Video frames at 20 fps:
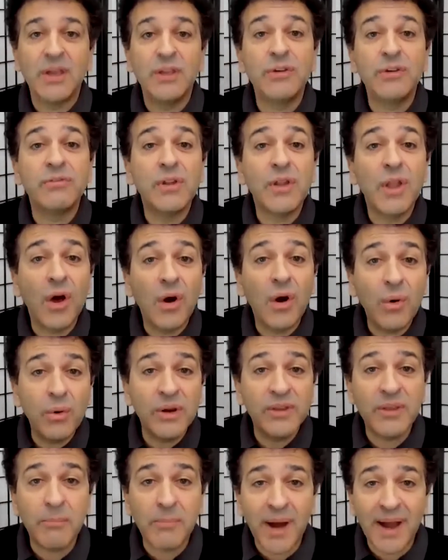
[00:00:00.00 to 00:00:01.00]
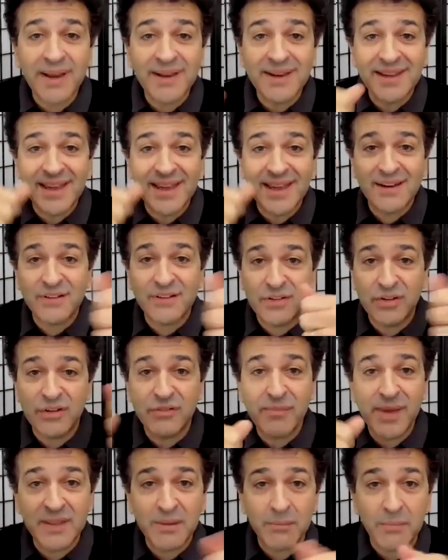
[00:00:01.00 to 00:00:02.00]
You've lowered the binding energy.
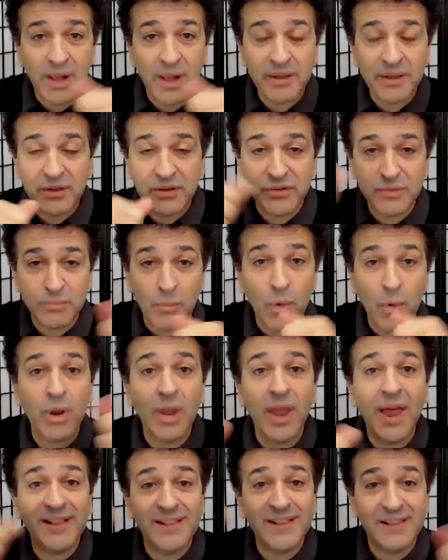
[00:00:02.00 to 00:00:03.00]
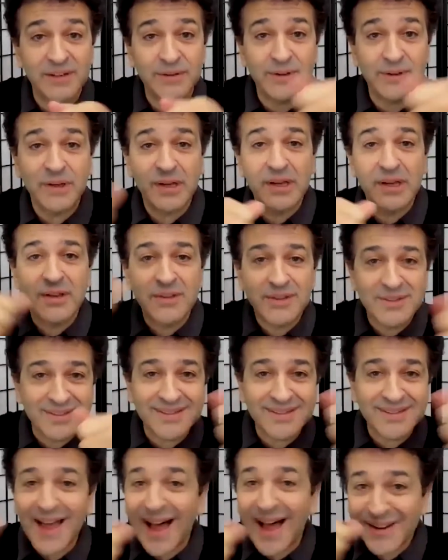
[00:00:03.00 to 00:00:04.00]
You've made the molecules more likely to
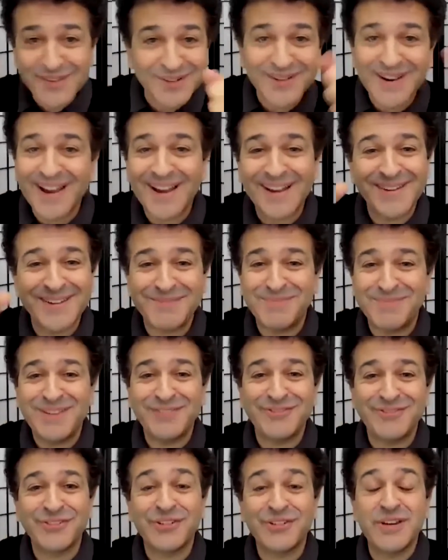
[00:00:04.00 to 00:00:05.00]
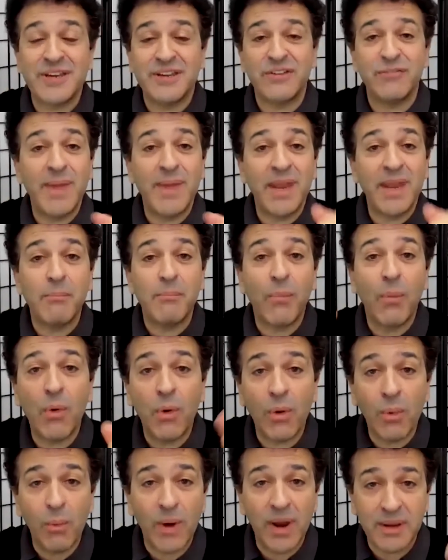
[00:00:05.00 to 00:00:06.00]
slosh around and be free. You've made it
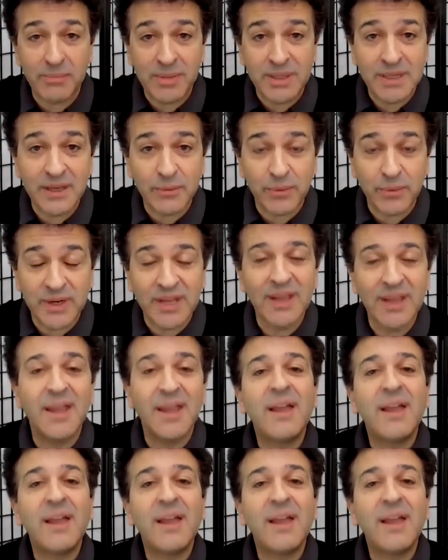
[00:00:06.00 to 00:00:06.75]
more want to be liquid.